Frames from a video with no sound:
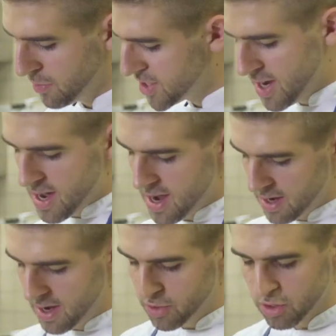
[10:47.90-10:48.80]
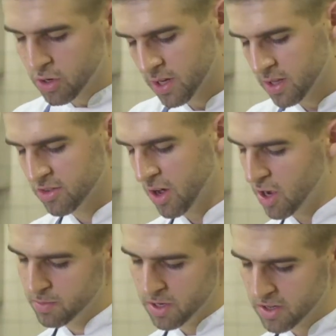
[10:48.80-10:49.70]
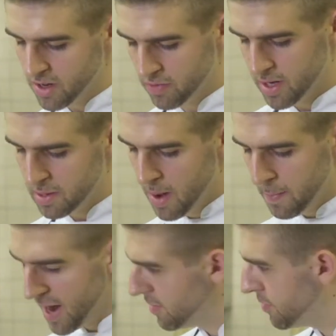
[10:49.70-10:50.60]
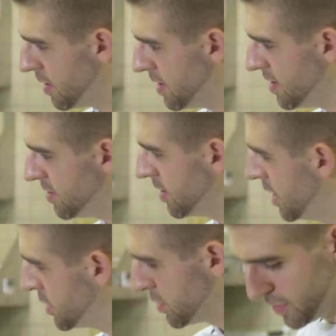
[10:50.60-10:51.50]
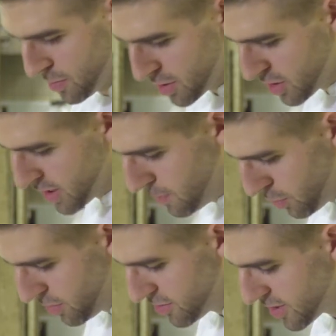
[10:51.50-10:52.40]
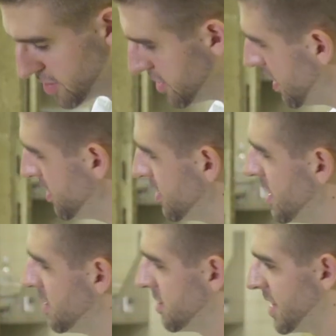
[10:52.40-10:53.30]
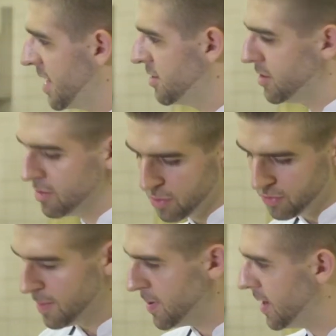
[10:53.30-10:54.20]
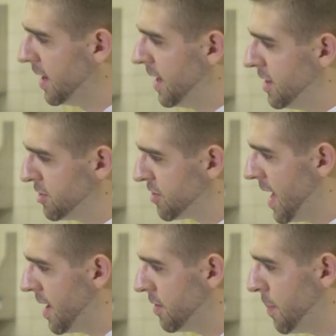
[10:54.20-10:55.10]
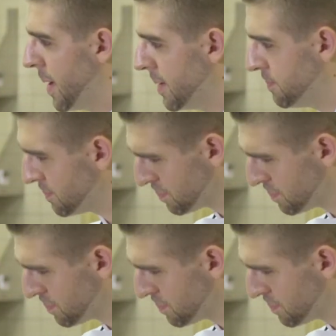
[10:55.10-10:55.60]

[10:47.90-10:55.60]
obviously, if you're cooking this at home, you can definitely pan fry this. So if you want to cook it more on the skin sides and then stand as you sort of flip it and then straight out of the pan.